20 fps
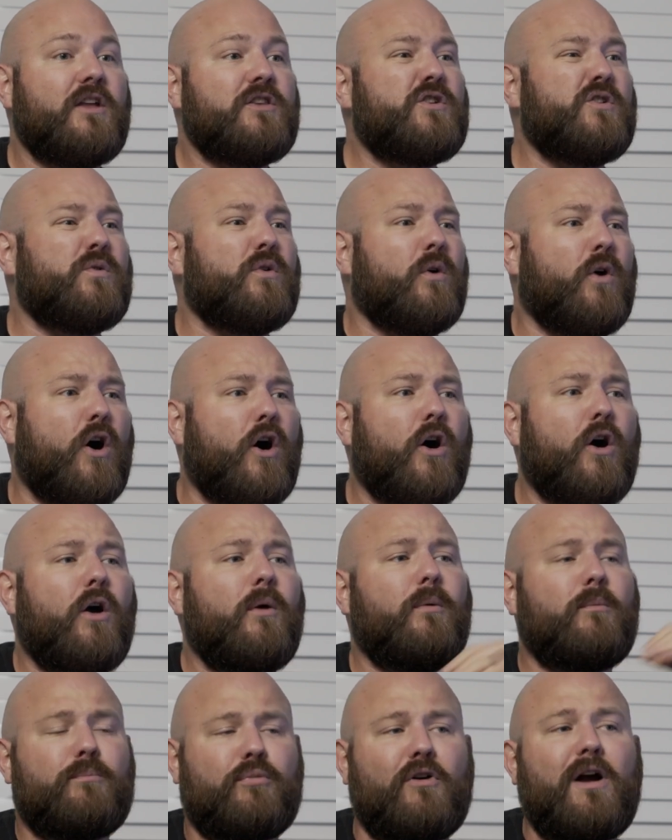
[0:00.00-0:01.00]
Dude,
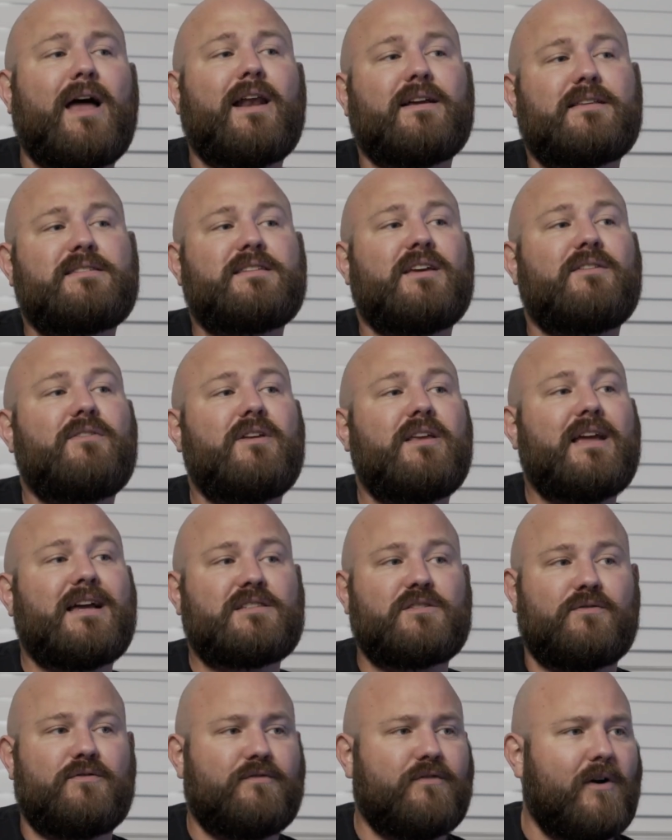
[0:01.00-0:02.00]
our productivity
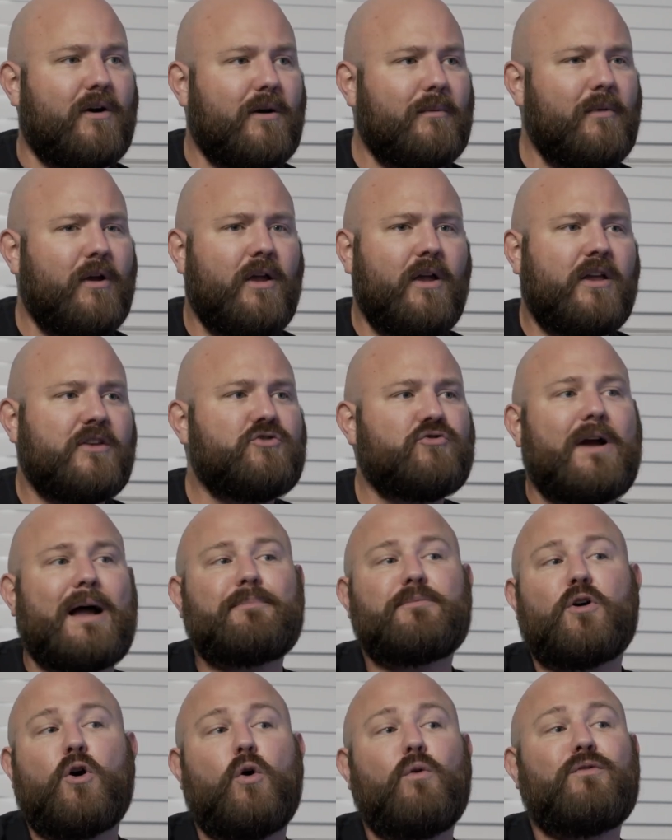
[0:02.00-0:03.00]
as a firm
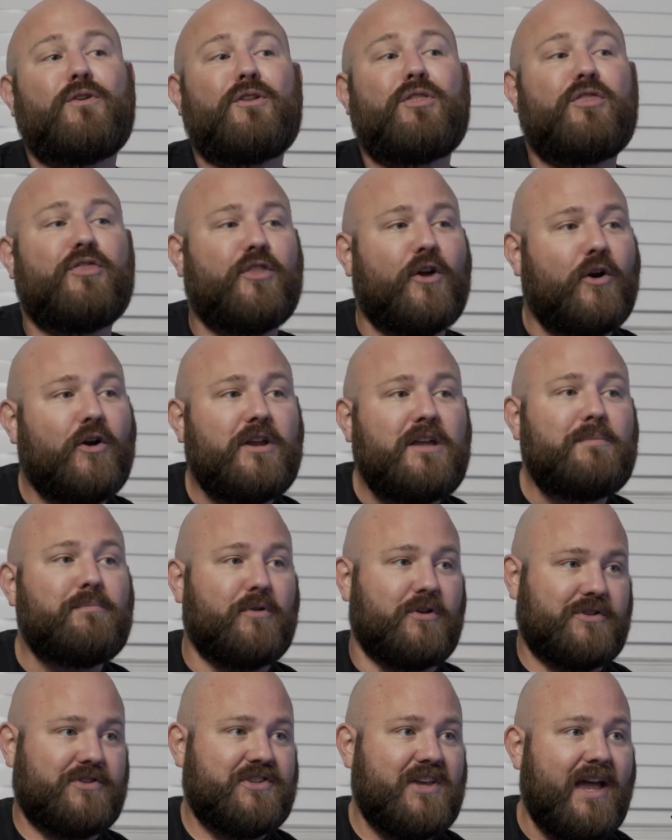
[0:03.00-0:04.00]
dropped over
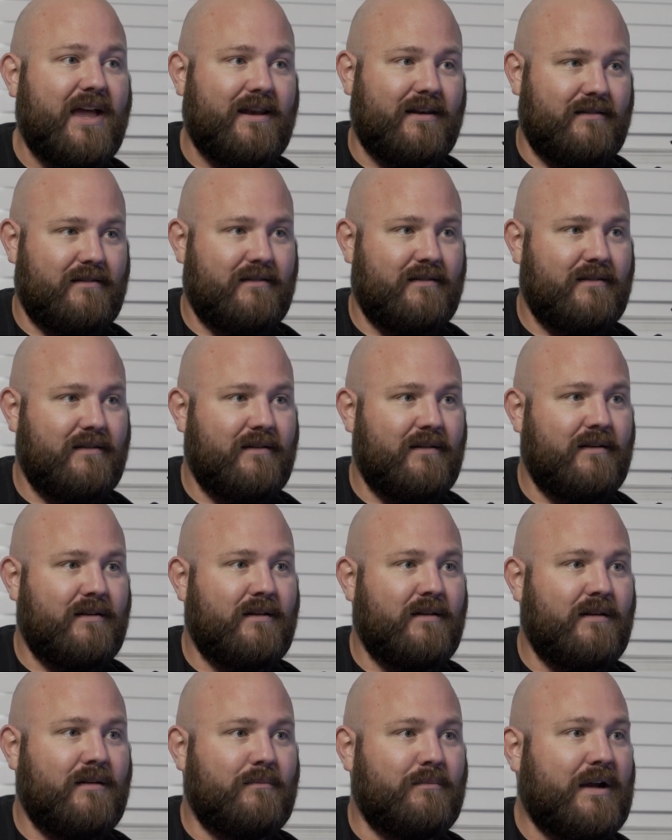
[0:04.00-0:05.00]
30%
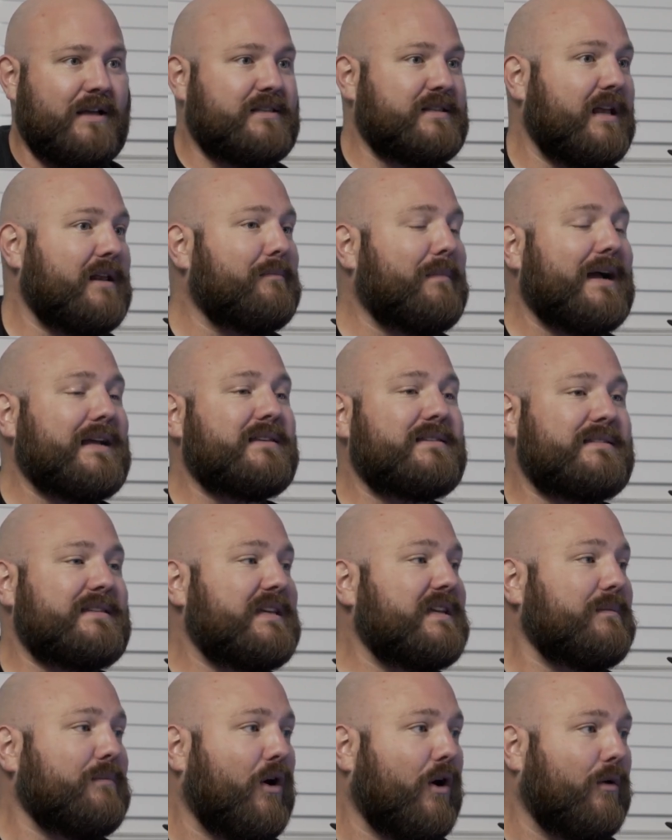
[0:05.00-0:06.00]
by sending my
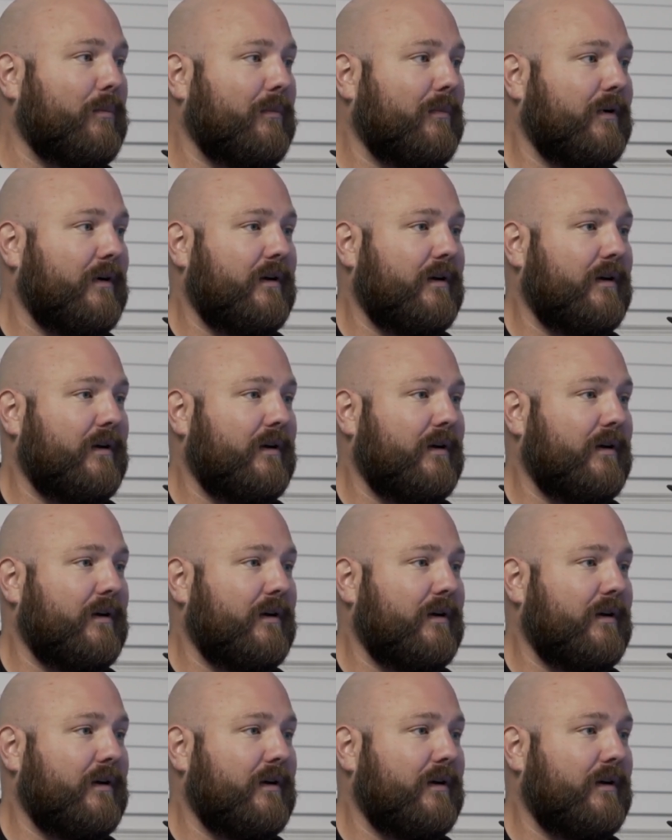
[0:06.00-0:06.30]
team home.